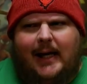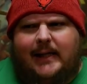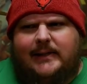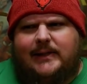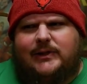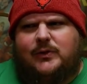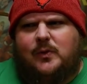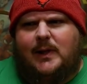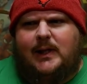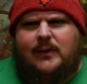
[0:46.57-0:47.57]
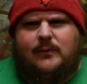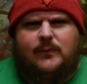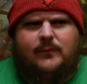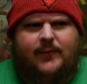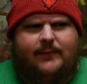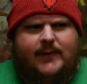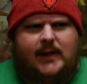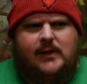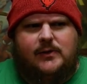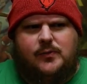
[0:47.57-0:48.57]
is this 20 through
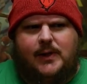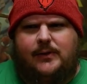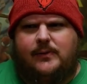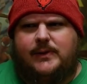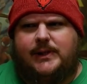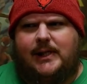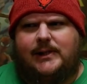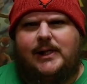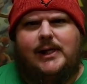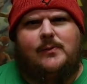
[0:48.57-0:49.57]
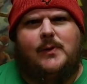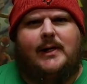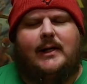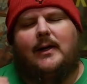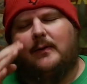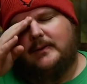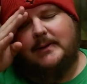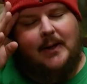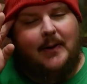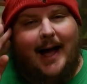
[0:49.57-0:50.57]
15 or 20 through 16 what, you know,
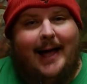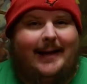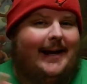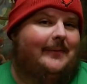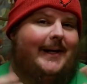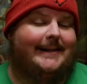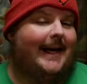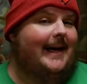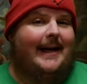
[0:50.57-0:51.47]
so anyways,